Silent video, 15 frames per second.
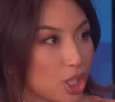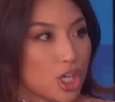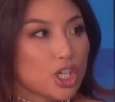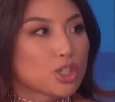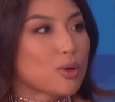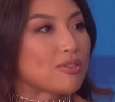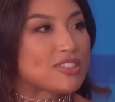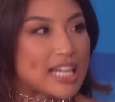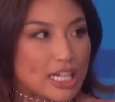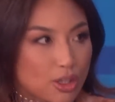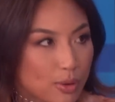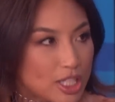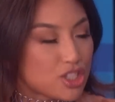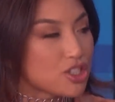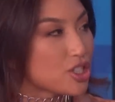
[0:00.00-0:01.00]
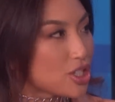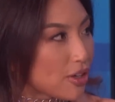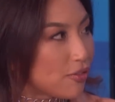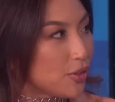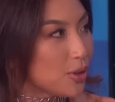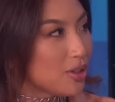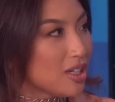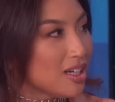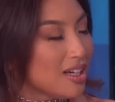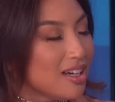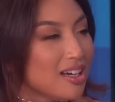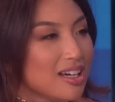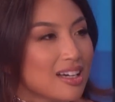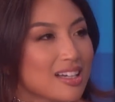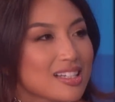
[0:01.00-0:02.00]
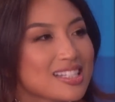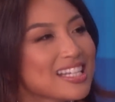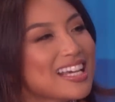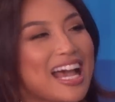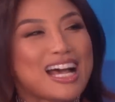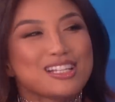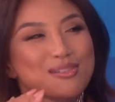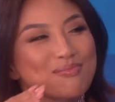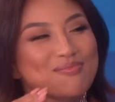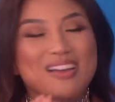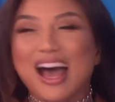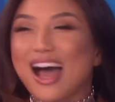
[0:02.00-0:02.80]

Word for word: you have decorations, you have food. Yeah. See, as